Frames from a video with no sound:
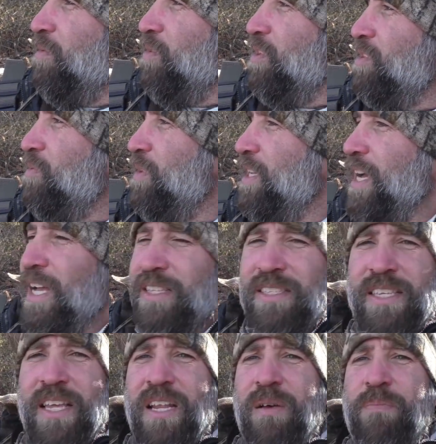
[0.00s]
then once we
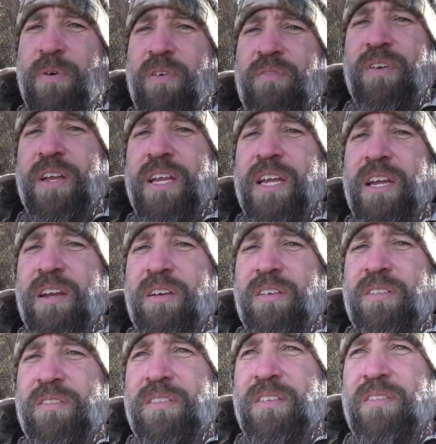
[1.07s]
got set up over here,
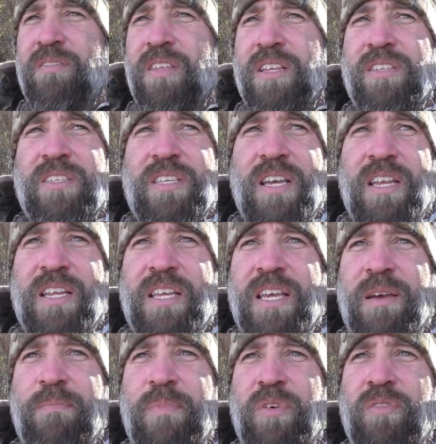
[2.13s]
you know, they just kind of
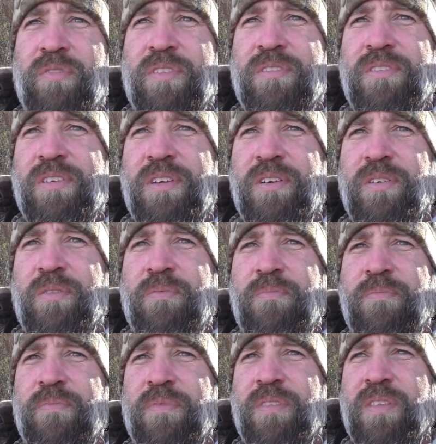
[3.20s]
kept moving. So,
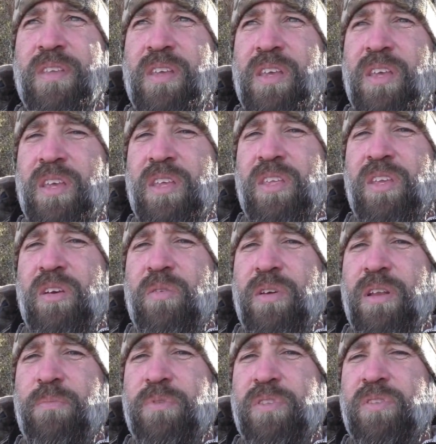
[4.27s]
you know,
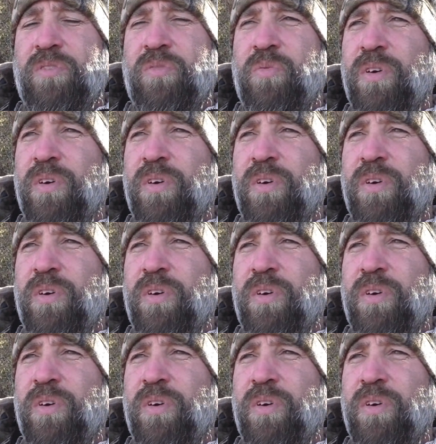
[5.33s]
we ended up with the